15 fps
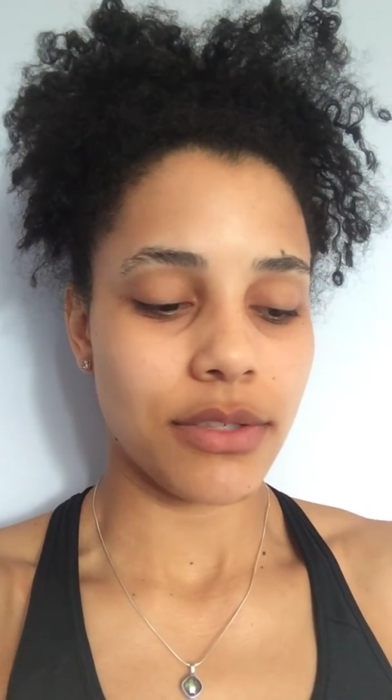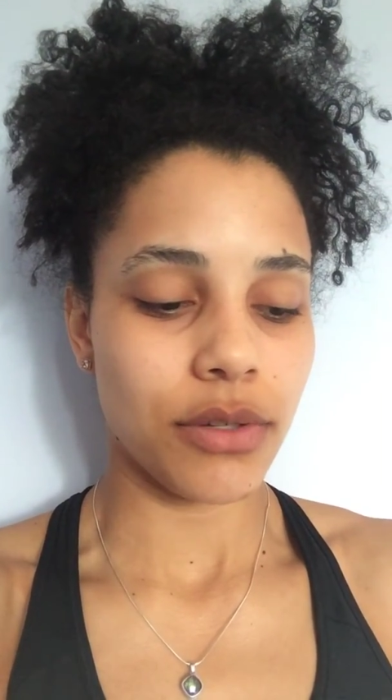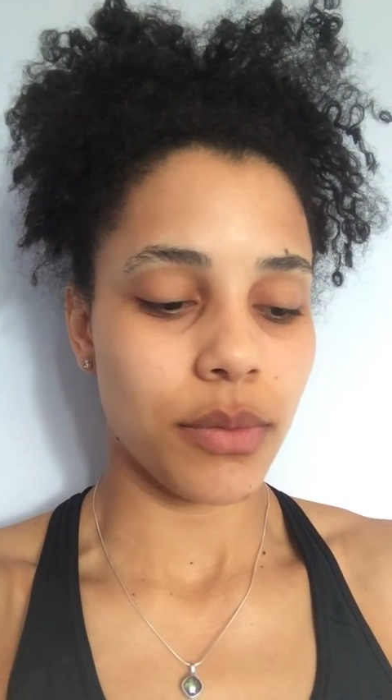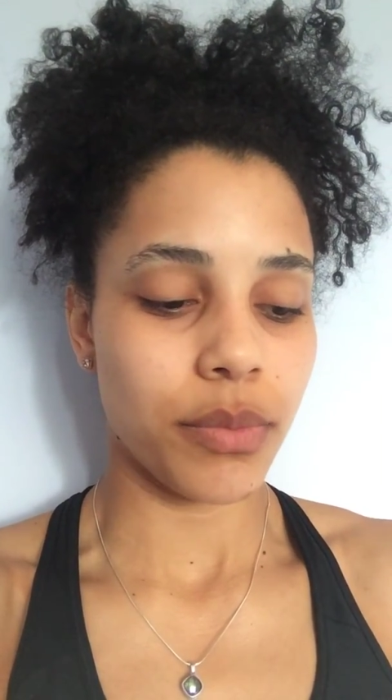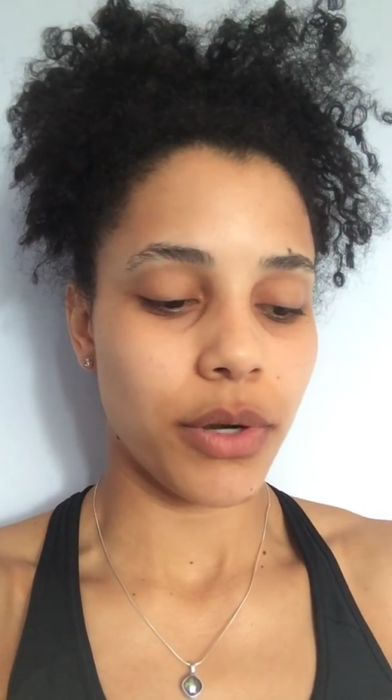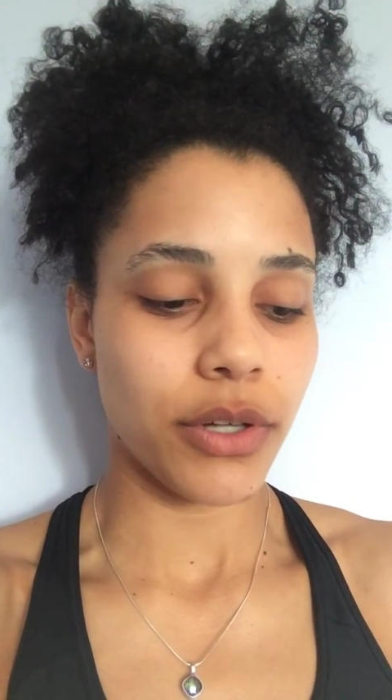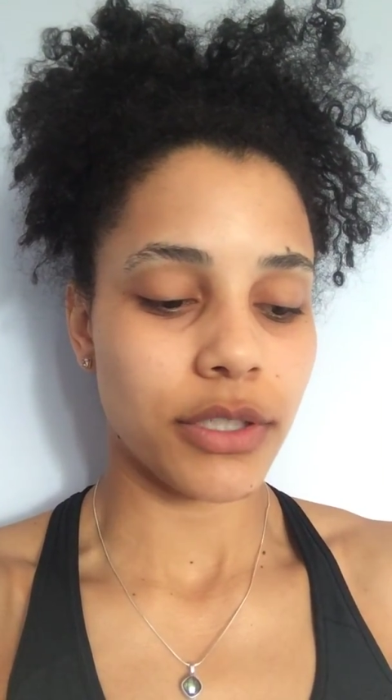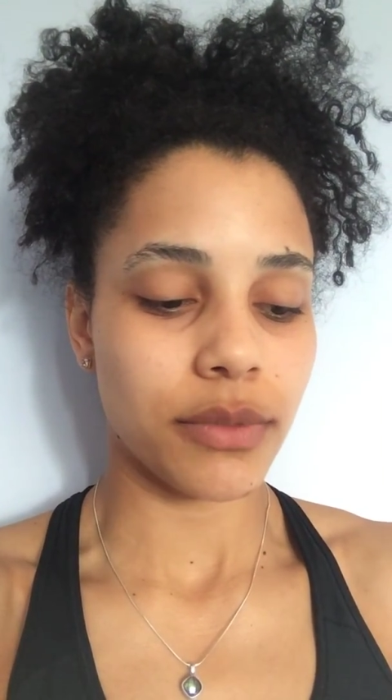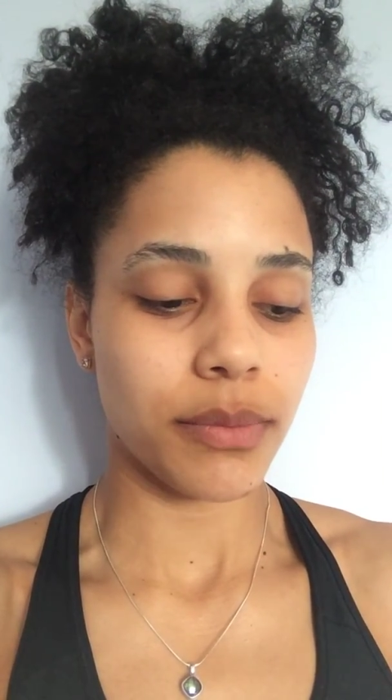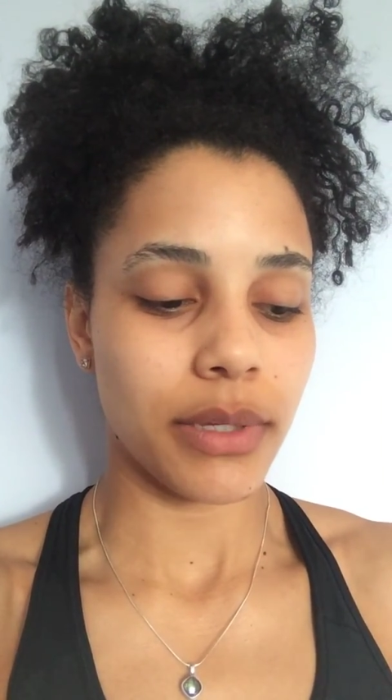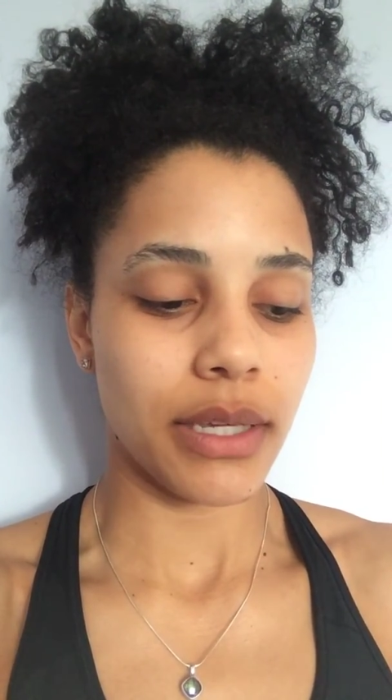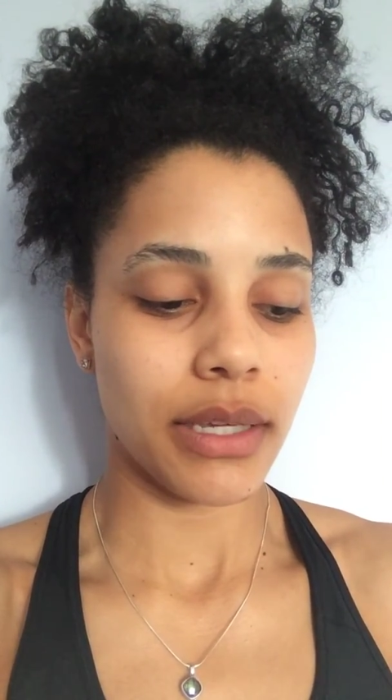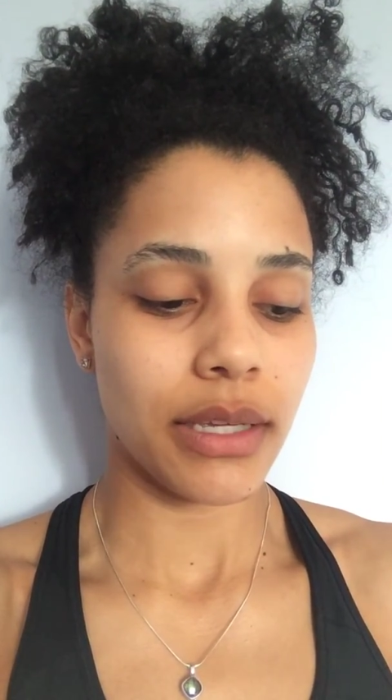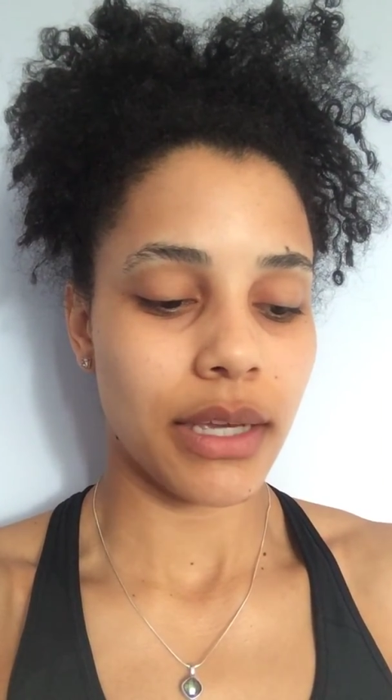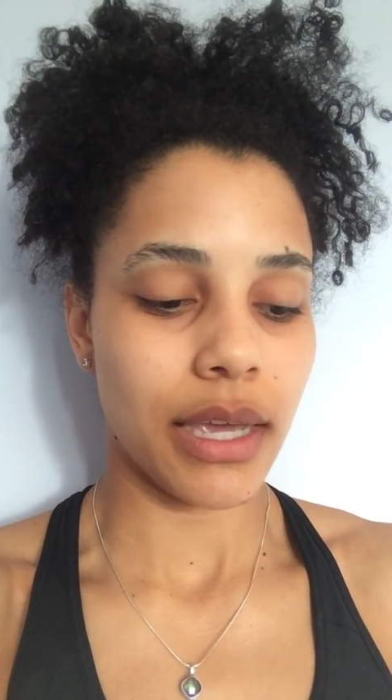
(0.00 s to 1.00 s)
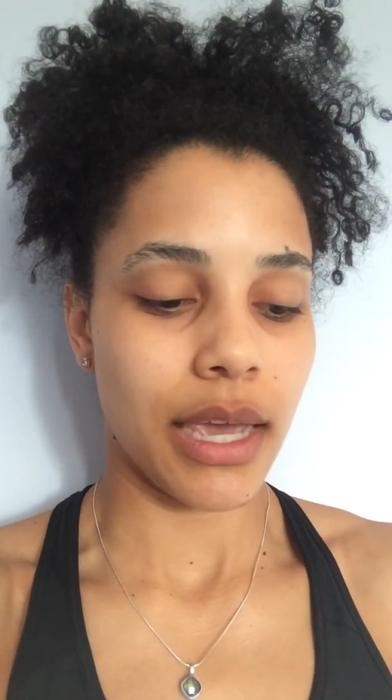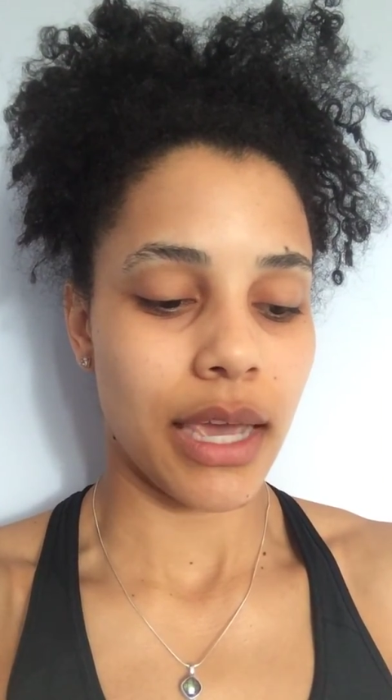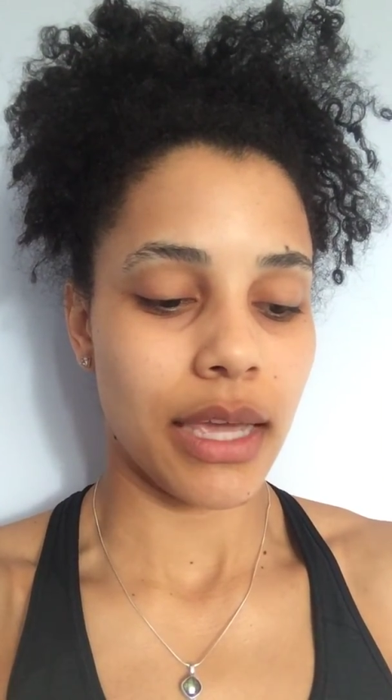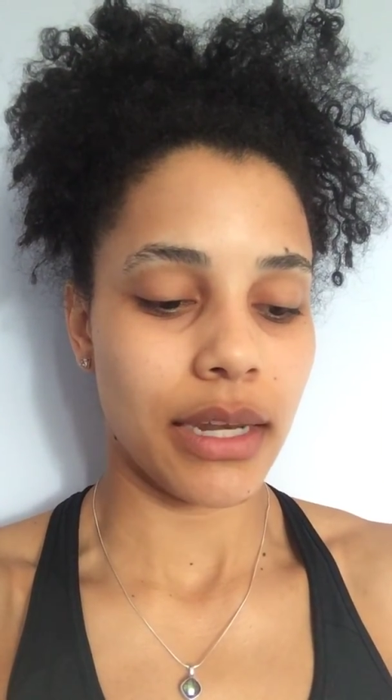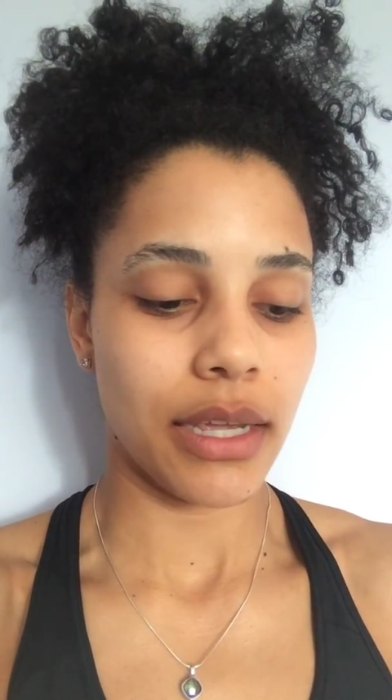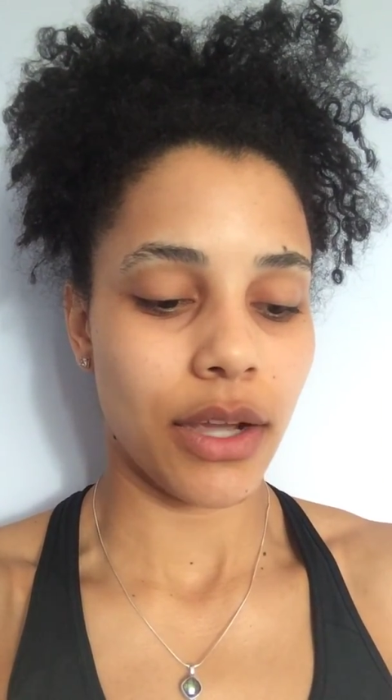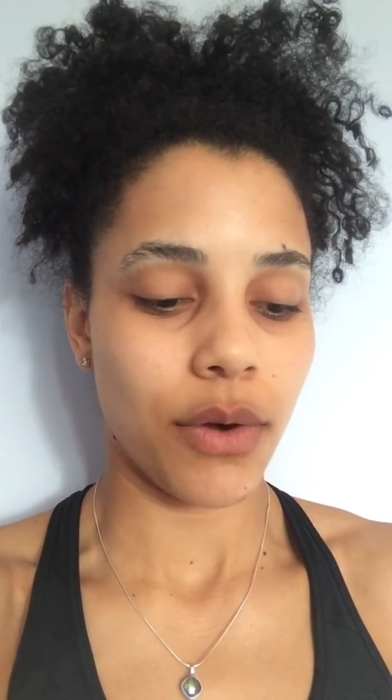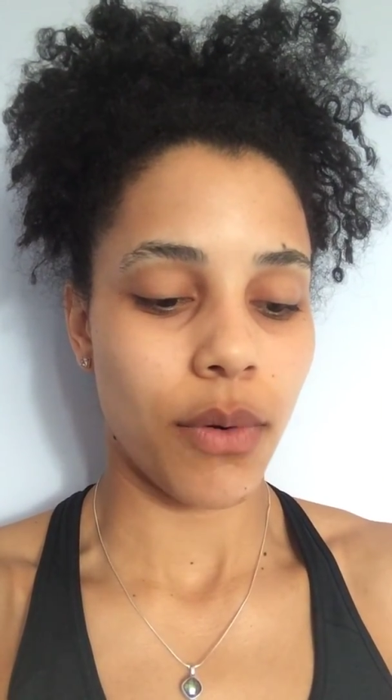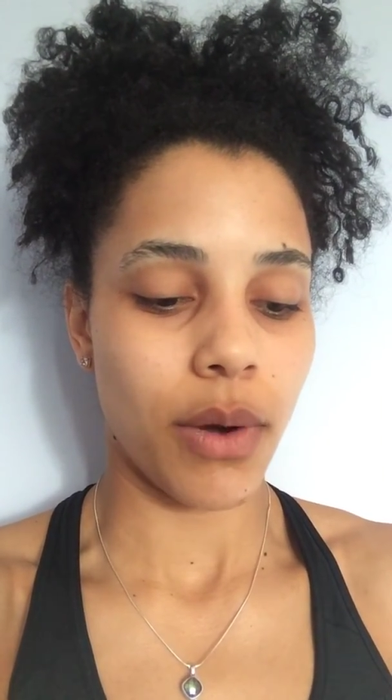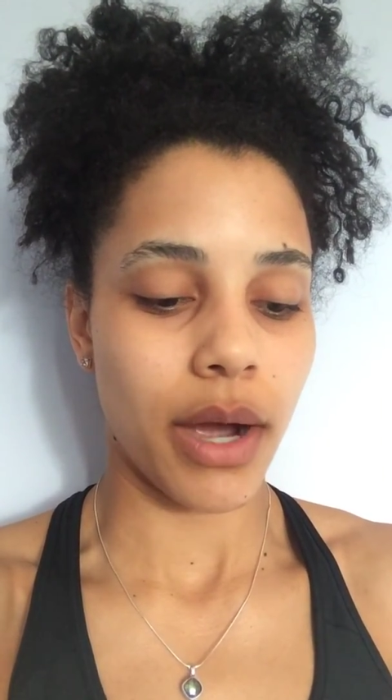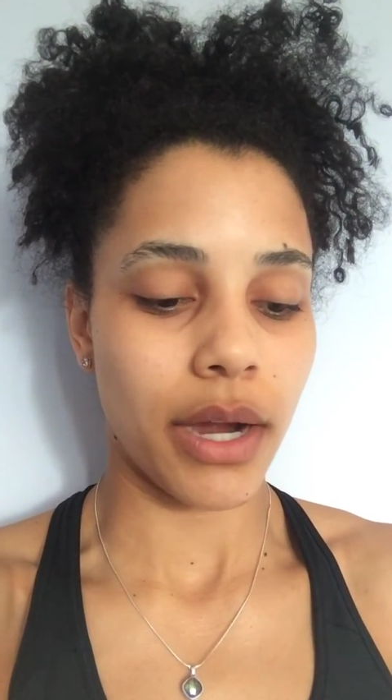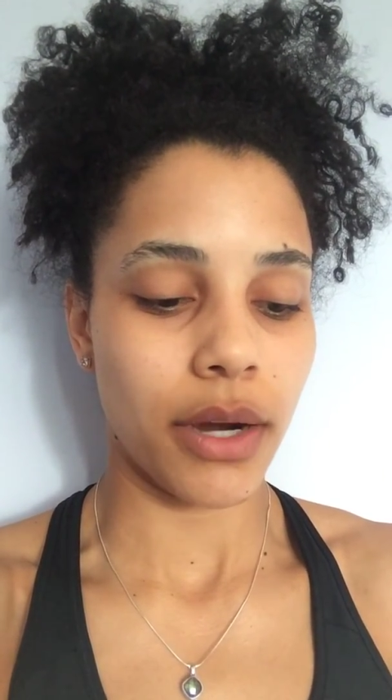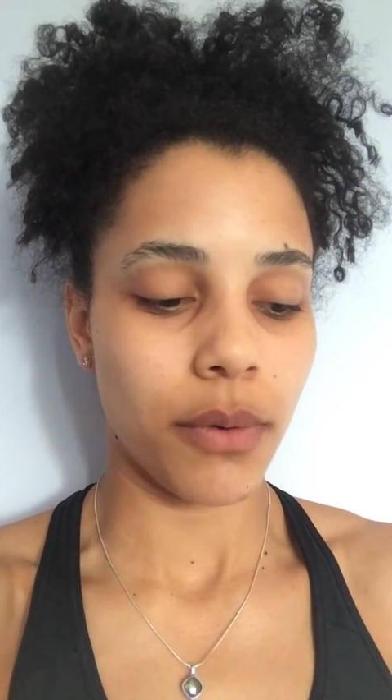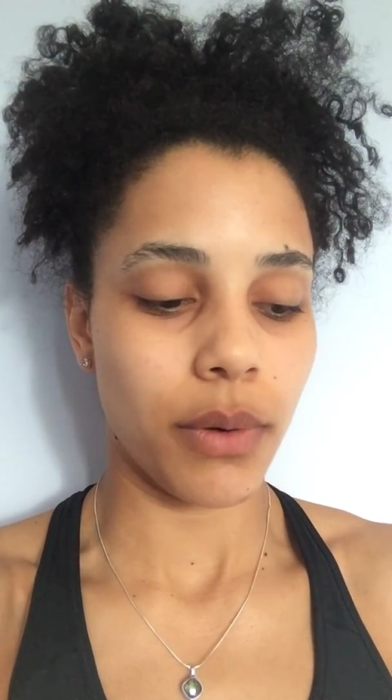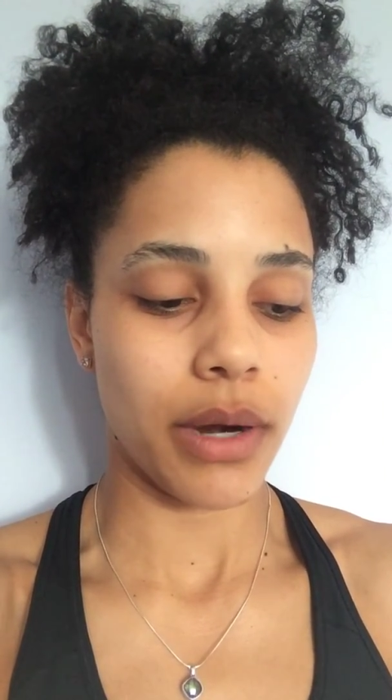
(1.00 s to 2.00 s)
you approach me and
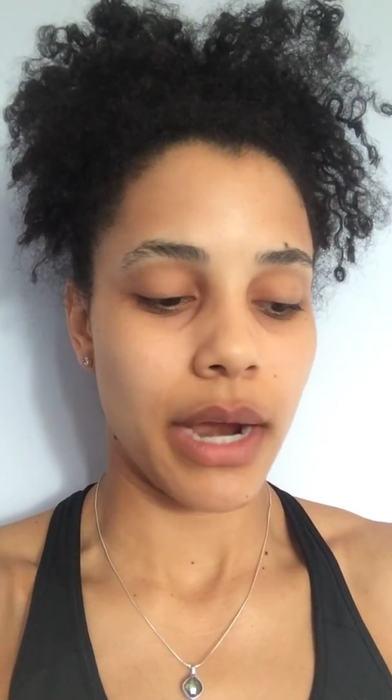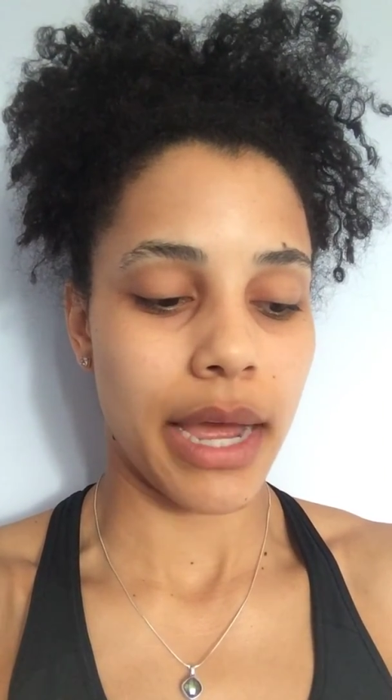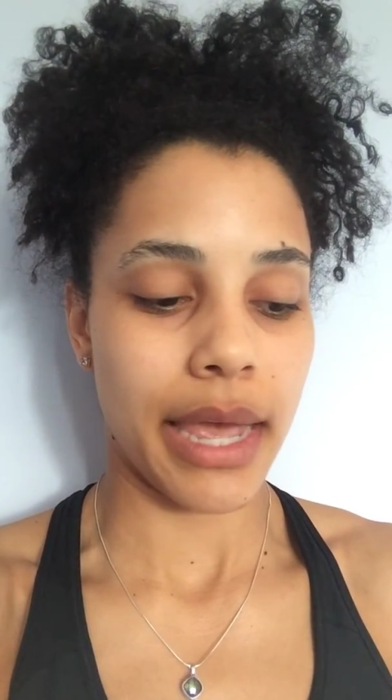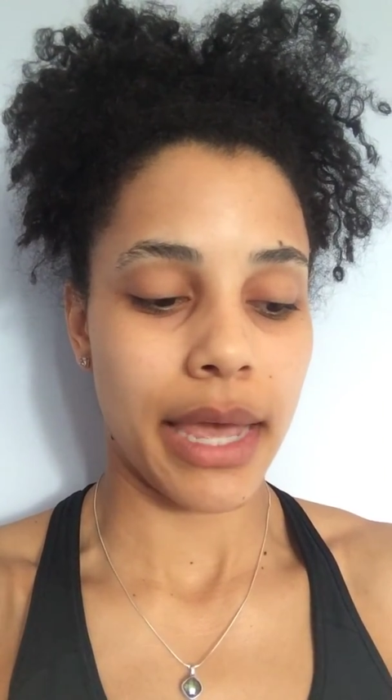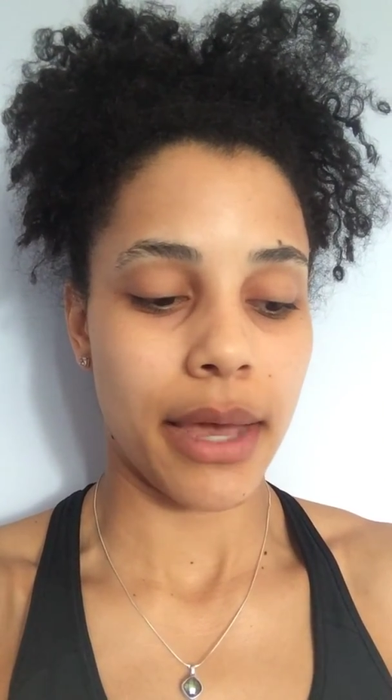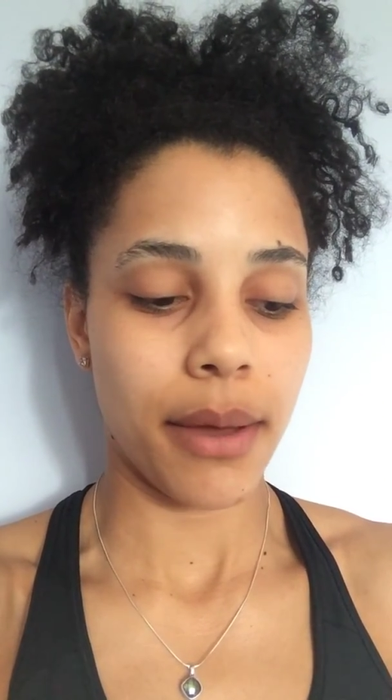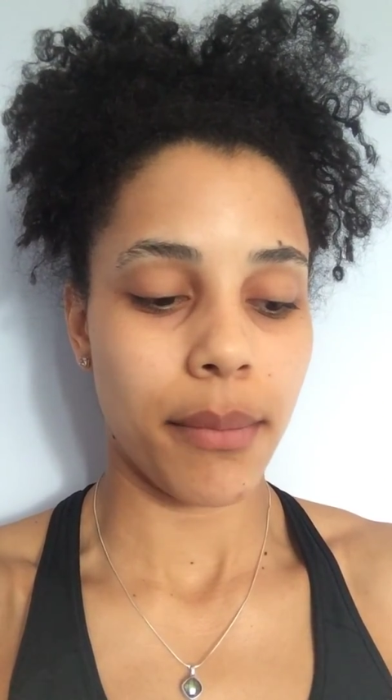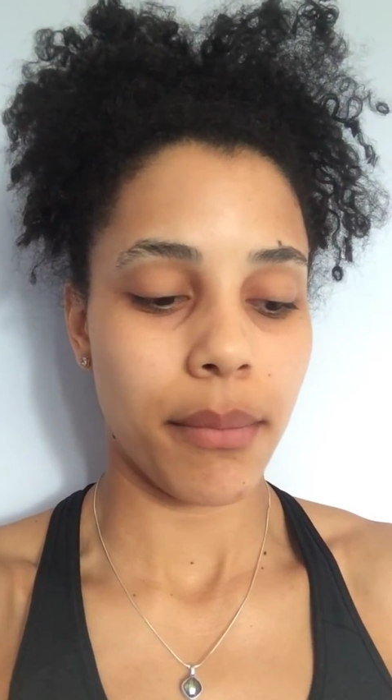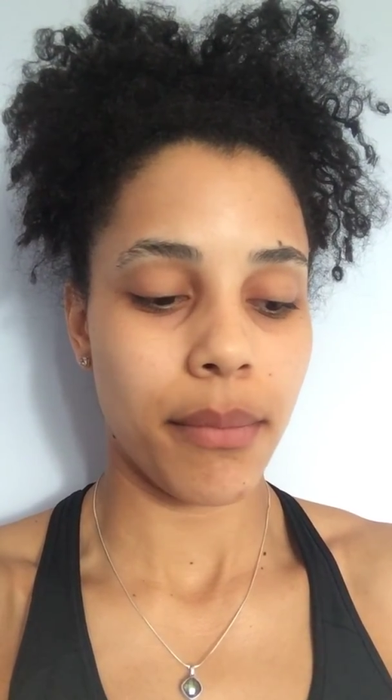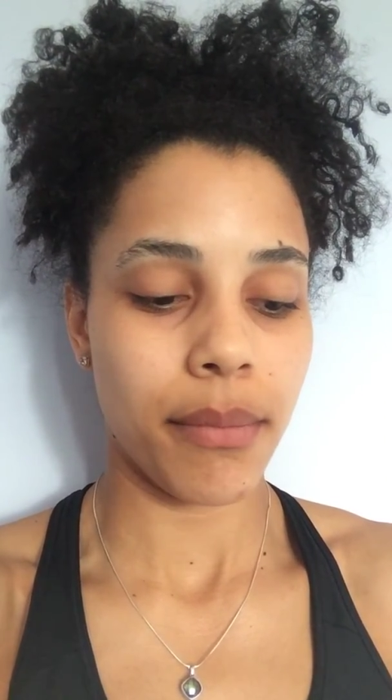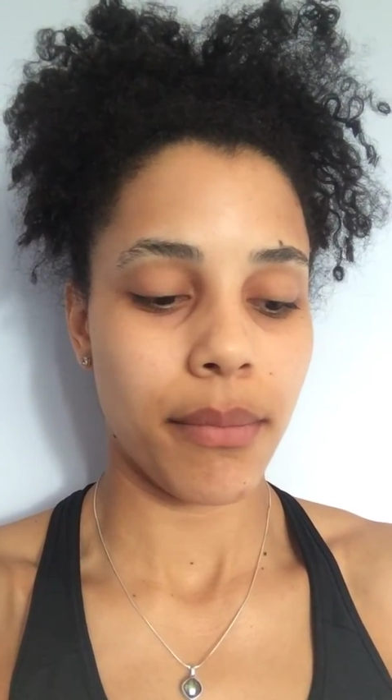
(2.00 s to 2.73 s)
inquire where I am.